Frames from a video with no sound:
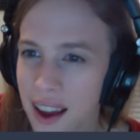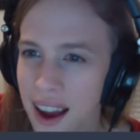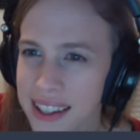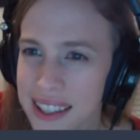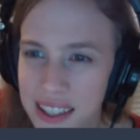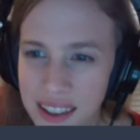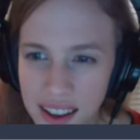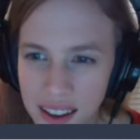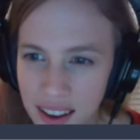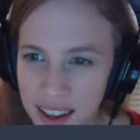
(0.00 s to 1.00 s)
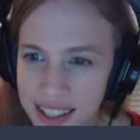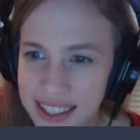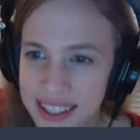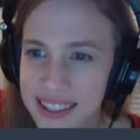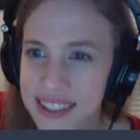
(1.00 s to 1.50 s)
I did, I
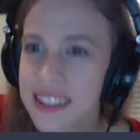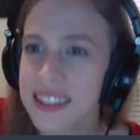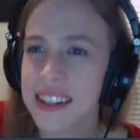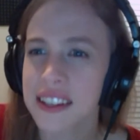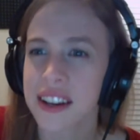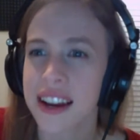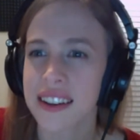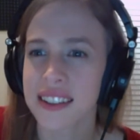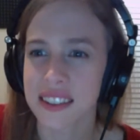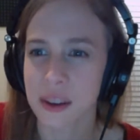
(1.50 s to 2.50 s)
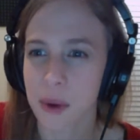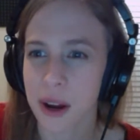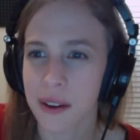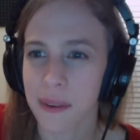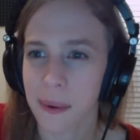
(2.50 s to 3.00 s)
did see Daniel Heron
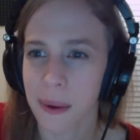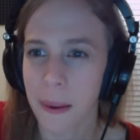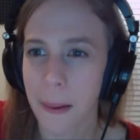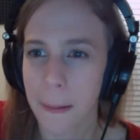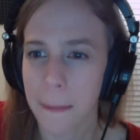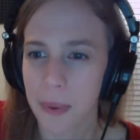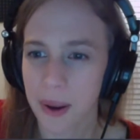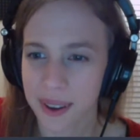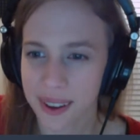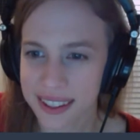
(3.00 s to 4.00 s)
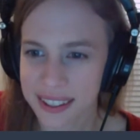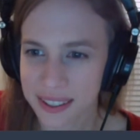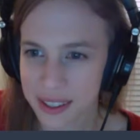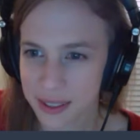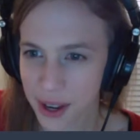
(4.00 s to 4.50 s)
somewhere, but uh, it's
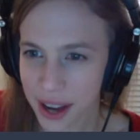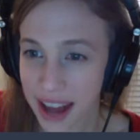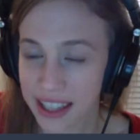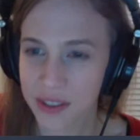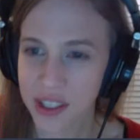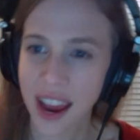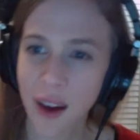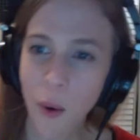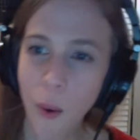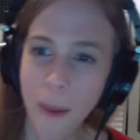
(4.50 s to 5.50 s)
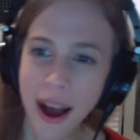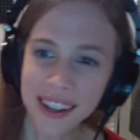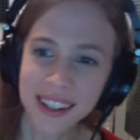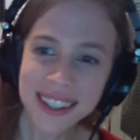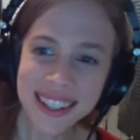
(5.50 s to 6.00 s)
a, it's a very active chat. Oh my
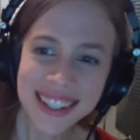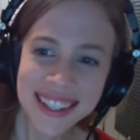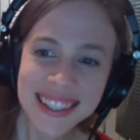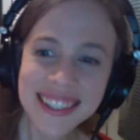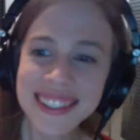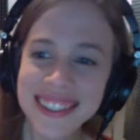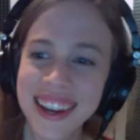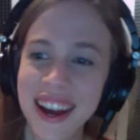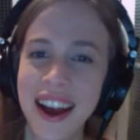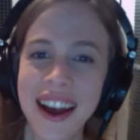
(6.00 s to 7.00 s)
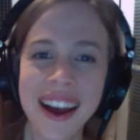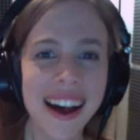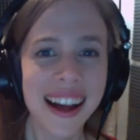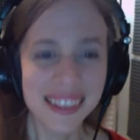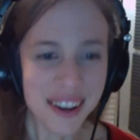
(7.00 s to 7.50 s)
goodness.
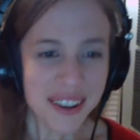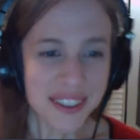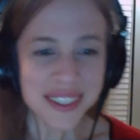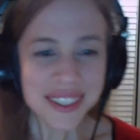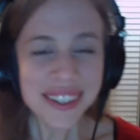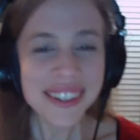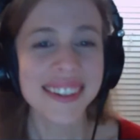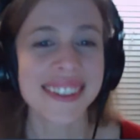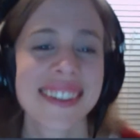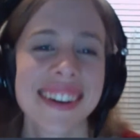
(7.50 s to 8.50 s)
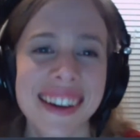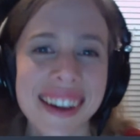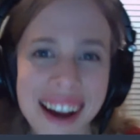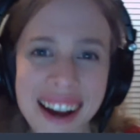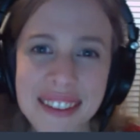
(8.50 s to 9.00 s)
Hello, sir.
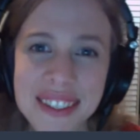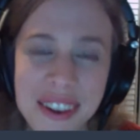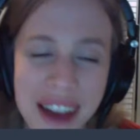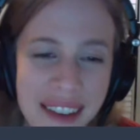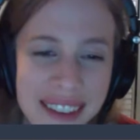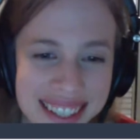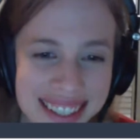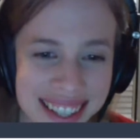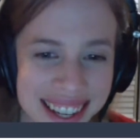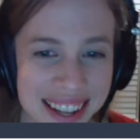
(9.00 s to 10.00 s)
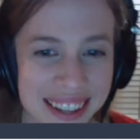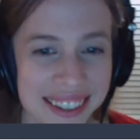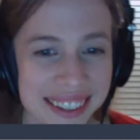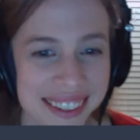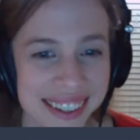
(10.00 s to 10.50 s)
I'm so happy to see
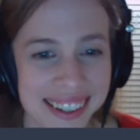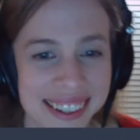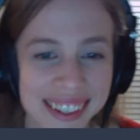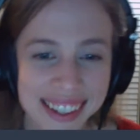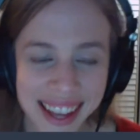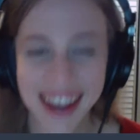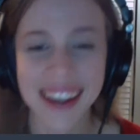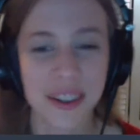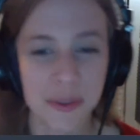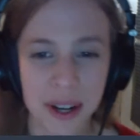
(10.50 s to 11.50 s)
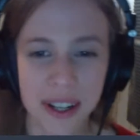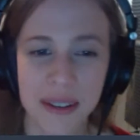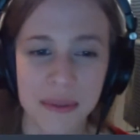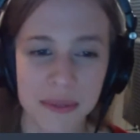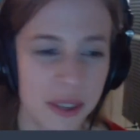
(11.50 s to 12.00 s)
you. Yeah, you're
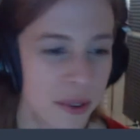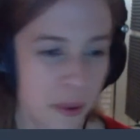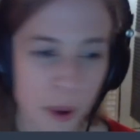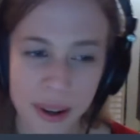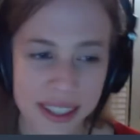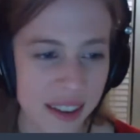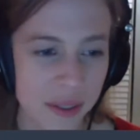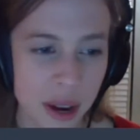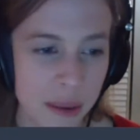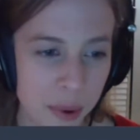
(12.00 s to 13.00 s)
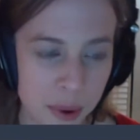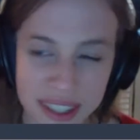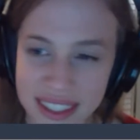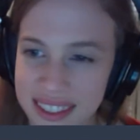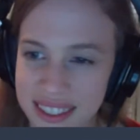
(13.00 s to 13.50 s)
welcome. You you always have great
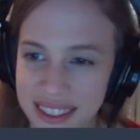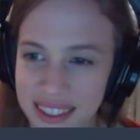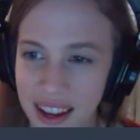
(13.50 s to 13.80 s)
points.